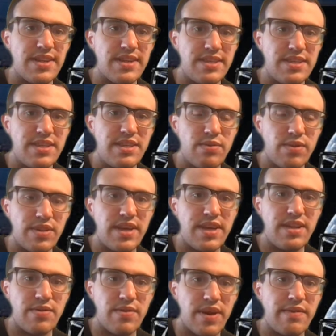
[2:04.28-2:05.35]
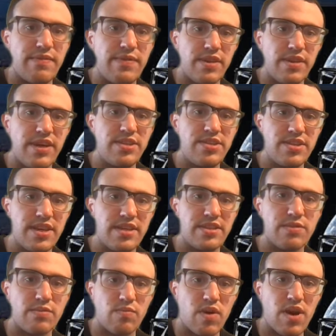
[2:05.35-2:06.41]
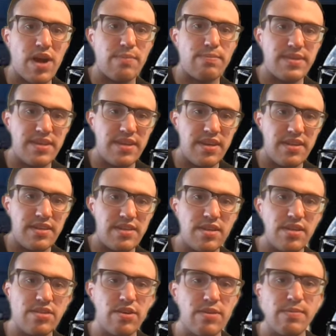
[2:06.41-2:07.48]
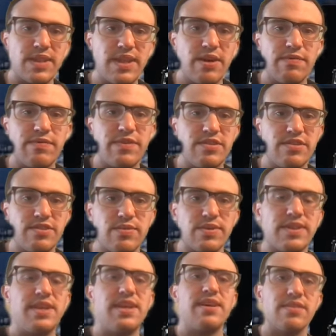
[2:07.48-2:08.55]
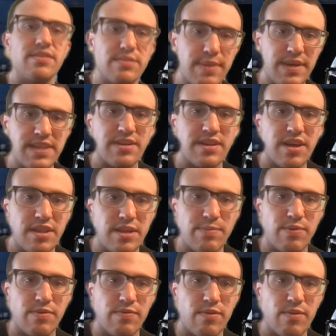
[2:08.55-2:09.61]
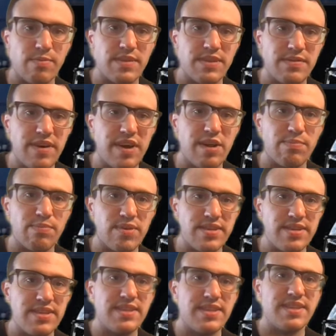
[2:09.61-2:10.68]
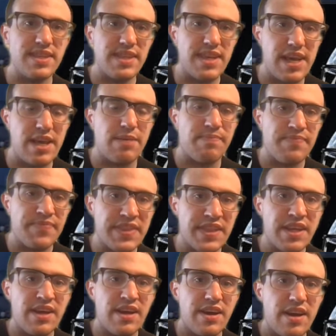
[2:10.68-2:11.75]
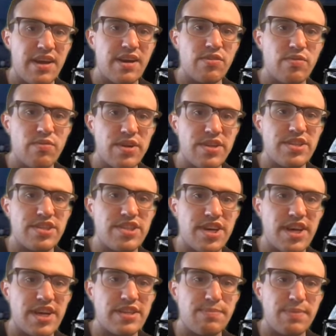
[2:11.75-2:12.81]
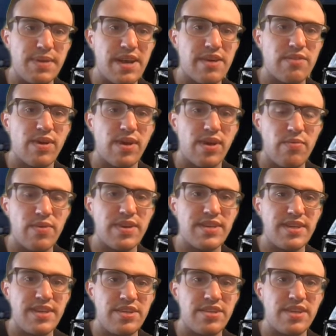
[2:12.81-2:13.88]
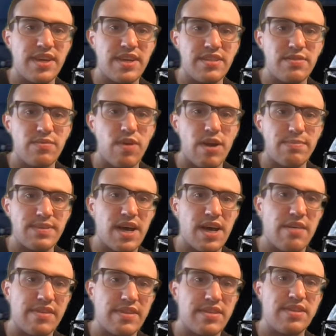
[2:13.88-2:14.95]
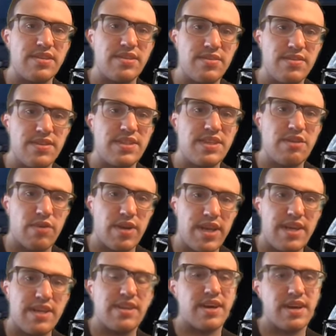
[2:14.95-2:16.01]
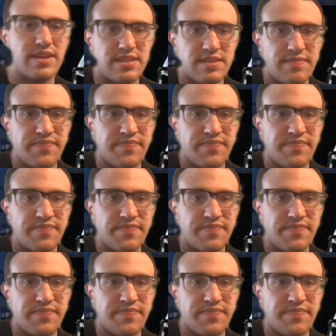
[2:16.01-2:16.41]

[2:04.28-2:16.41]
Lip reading: to see what they do, and I feel they should get some reps to determine their future with the Eagles based on how they perform in this final preseason game. Another one is Josh Blackwell. He should get some reps, obviously, too, to see what he does.